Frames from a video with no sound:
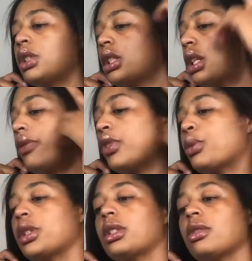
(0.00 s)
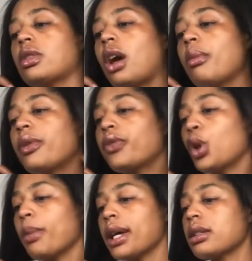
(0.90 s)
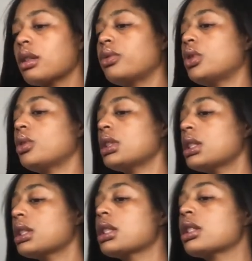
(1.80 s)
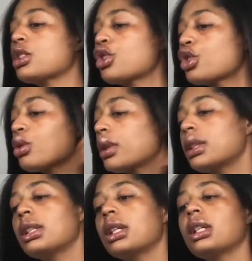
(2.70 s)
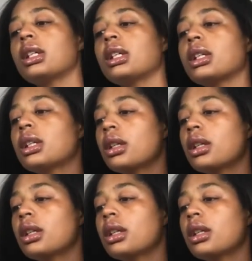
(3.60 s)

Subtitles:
She didn't film herself, so I'm gonna film myself doing it since it's trending.